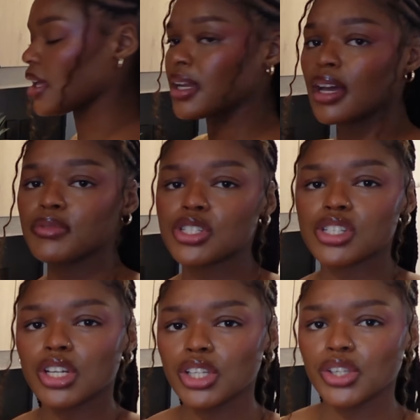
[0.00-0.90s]
then I'm just
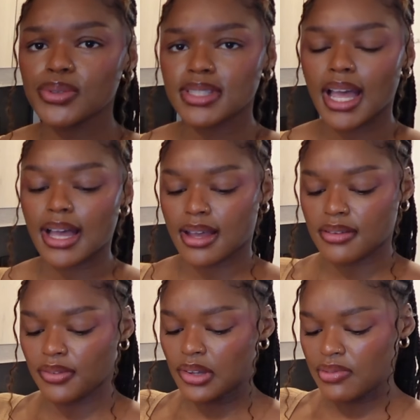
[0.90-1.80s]
gonna use
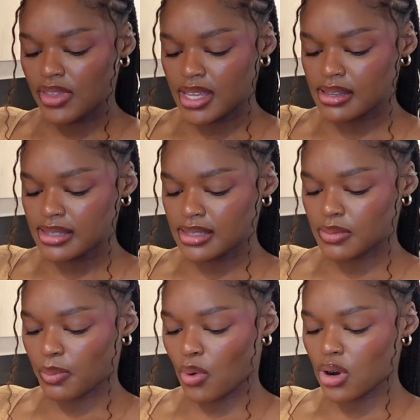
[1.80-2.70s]
half of
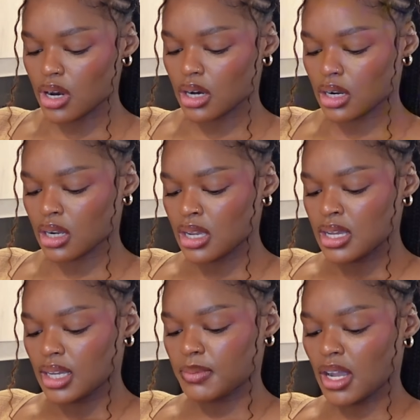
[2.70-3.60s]
this pork.
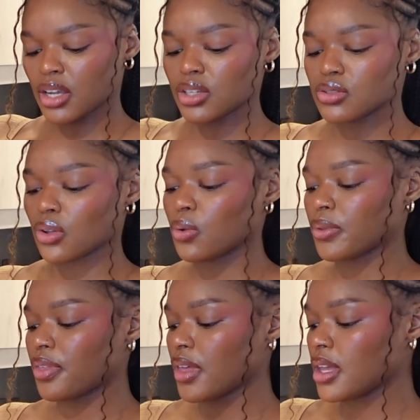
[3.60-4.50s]
I'm not gonna use the whole
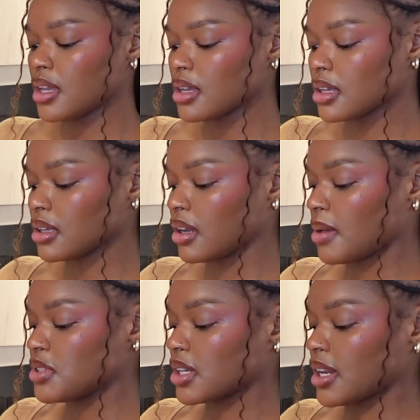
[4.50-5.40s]
thing, and I'm
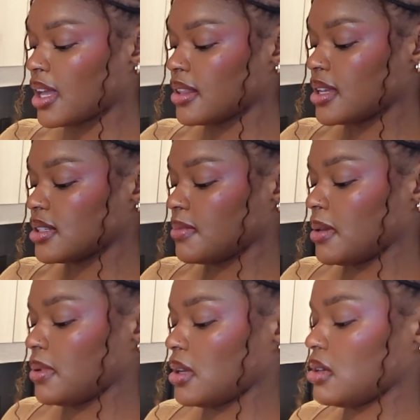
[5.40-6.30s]
just gonna add that to my
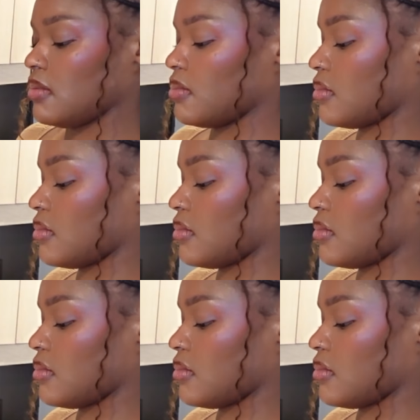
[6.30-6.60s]
pan.